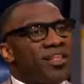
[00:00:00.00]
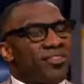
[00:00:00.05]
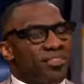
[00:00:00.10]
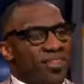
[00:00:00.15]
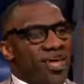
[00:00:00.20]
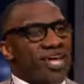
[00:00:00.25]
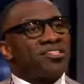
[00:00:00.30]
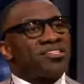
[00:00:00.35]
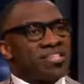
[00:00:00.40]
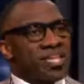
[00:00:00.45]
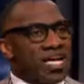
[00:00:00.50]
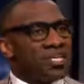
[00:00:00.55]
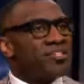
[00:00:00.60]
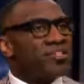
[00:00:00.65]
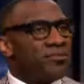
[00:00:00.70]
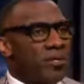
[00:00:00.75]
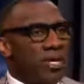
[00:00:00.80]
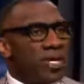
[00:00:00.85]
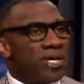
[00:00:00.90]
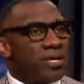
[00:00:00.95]
that thinks
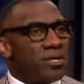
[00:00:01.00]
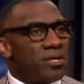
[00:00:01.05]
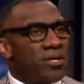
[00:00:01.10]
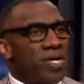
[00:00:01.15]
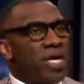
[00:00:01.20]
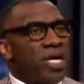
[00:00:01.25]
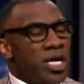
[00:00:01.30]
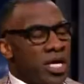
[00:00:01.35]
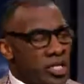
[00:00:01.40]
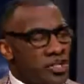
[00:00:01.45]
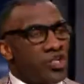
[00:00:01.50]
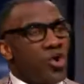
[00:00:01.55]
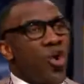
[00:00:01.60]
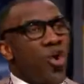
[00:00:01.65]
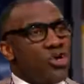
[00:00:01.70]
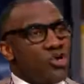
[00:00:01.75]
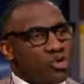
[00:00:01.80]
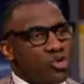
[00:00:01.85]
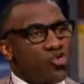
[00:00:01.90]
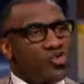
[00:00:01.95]
Taysom Hill is
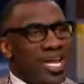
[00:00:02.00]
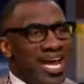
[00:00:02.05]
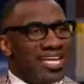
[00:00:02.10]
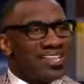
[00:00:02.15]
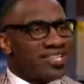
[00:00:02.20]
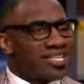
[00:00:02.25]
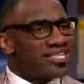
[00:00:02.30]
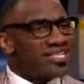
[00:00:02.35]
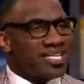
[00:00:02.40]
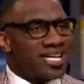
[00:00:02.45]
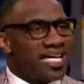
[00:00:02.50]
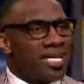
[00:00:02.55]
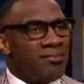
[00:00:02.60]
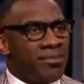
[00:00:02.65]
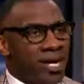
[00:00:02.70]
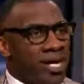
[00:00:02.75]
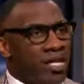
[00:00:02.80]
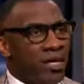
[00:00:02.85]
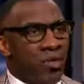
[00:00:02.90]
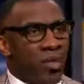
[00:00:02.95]
going to take this
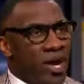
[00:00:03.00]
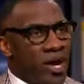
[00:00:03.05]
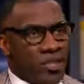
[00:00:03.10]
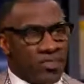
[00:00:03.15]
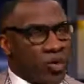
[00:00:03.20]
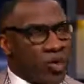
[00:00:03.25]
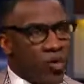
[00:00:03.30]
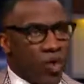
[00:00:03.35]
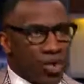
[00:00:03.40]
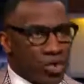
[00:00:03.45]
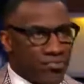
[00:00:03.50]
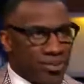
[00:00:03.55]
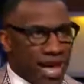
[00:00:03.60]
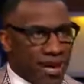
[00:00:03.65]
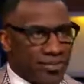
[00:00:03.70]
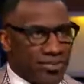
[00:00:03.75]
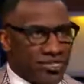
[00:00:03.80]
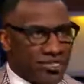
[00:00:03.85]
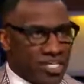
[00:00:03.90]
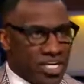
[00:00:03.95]
team anywhere at the
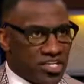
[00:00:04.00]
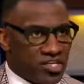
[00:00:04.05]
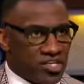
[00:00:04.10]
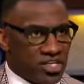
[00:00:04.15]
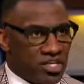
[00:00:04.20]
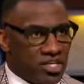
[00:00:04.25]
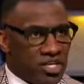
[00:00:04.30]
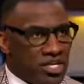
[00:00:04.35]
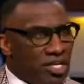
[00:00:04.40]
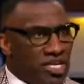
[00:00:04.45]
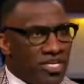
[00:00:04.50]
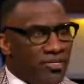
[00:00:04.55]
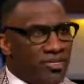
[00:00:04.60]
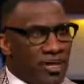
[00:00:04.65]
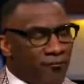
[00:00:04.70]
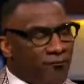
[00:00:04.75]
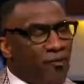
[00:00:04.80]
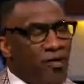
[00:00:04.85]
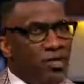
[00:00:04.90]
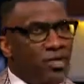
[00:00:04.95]
quarterback position,
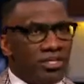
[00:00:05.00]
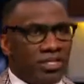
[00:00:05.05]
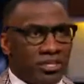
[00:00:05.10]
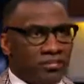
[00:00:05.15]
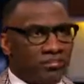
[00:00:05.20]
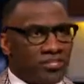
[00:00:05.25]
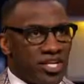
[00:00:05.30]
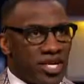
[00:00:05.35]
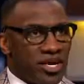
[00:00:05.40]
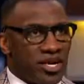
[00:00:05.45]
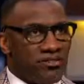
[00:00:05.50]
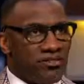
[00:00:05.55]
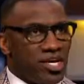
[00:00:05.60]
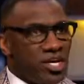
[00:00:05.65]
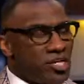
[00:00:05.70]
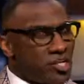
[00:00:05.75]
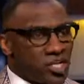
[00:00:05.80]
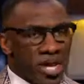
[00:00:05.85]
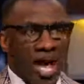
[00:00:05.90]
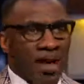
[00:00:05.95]
they're fooling themselves.
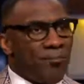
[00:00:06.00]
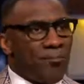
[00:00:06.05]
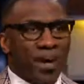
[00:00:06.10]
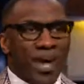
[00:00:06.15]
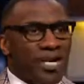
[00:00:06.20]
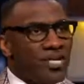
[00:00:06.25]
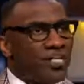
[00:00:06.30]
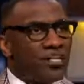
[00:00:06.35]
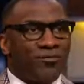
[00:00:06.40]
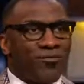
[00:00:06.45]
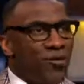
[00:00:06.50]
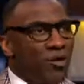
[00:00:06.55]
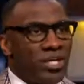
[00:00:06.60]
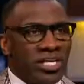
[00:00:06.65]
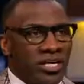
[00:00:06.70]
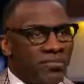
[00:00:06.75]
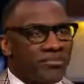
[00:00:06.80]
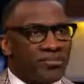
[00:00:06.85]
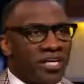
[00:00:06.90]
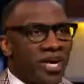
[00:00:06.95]
Sean Payton is
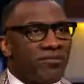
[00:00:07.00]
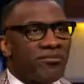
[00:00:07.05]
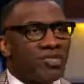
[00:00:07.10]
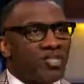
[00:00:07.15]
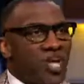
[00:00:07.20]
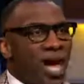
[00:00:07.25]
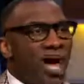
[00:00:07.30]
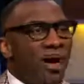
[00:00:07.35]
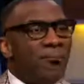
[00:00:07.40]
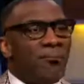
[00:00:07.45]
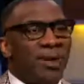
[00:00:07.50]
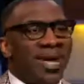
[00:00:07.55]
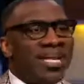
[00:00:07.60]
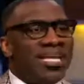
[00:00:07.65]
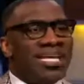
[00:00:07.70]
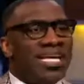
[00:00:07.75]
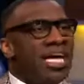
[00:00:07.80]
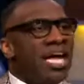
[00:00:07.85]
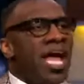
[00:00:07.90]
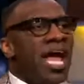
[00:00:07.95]
fooling himself. Sean
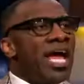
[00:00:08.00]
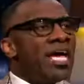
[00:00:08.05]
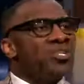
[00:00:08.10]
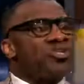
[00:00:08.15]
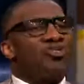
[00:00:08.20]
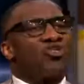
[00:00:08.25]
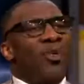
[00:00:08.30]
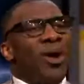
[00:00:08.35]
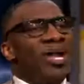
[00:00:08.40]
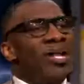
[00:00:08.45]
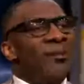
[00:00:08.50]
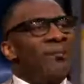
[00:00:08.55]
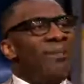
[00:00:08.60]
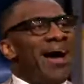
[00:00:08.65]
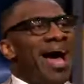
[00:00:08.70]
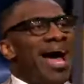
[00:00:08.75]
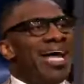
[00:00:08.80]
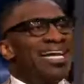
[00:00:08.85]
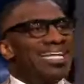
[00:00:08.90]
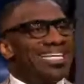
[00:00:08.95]
Payton, as great a
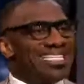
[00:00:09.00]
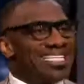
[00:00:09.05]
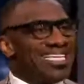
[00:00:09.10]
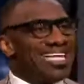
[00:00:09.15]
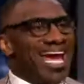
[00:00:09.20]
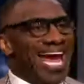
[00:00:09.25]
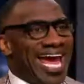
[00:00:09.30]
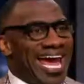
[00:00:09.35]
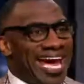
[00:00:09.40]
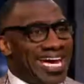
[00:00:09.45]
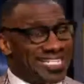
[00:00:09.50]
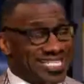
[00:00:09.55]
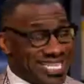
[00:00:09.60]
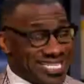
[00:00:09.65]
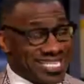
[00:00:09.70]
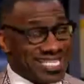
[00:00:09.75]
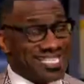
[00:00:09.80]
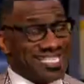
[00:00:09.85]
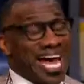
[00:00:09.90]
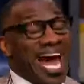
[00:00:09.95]
mind as he has
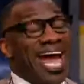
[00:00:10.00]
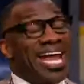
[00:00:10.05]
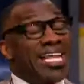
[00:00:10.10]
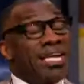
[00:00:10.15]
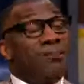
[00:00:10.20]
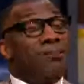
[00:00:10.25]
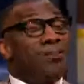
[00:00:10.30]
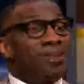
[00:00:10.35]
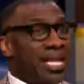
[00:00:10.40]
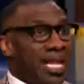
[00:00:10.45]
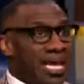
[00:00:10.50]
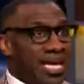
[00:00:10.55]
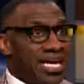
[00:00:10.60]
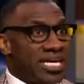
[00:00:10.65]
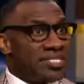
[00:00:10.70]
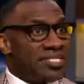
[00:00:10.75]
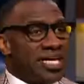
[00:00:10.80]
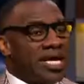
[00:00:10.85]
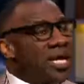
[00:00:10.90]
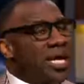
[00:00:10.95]
at designing
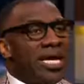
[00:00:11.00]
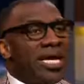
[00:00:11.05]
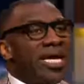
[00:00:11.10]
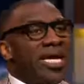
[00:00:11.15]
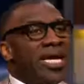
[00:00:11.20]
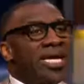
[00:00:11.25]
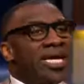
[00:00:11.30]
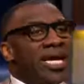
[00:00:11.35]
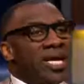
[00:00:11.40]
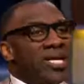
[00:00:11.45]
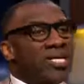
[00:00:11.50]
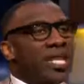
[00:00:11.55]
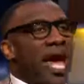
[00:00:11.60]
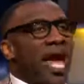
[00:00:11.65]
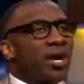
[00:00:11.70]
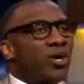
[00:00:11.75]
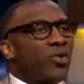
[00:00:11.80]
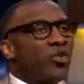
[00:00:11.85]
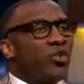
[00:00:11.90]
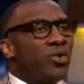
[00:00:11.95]
plays, he
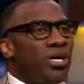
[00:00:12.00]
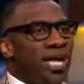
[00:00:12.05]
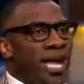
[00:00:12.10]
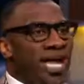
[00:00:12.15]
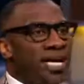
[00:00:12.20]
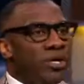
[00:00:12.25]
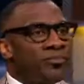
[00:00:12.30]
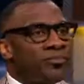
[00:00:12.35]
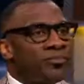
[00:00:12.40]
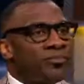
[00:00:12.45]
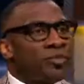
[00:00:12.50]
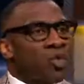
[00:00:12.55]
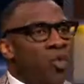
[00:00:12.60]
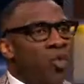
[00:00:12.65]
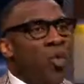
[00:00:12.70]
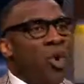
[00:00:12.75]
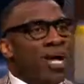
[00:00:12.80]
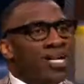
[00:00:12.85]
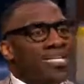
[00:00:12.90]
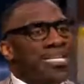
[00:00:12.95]
cannot create
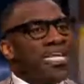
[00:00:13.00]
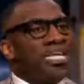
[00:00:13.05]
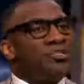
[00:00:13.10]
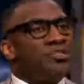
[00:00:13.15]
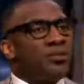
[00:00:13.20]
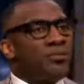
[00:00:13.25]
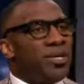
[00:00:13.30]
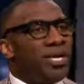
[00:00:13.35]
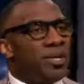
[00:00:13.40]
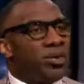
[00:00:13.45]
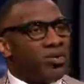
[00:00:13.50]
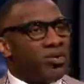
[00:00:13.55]
what needs to be